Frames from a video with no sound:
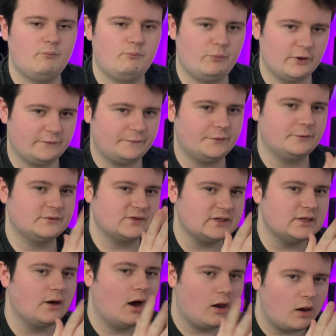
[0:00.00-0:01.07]
but if you
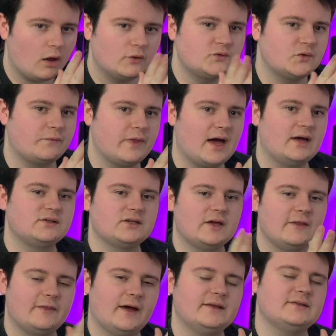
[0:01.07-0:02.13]
see a lot of that,
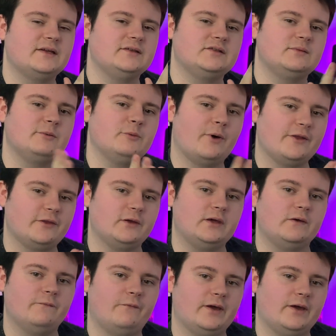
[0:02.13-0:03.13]
that tends to be where the